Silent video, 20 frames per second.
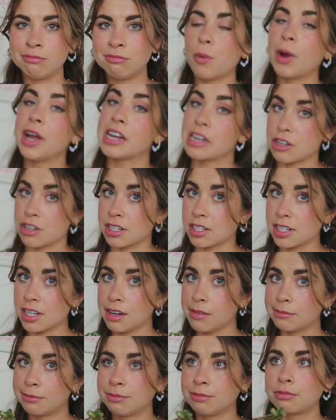The way I cooked
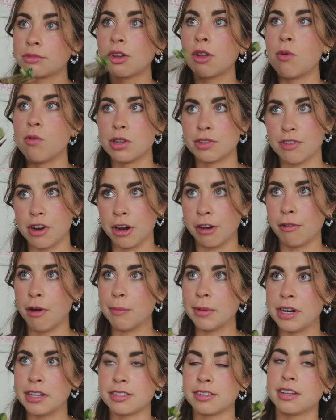it was very
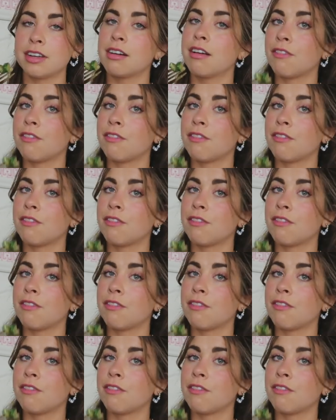reminiscent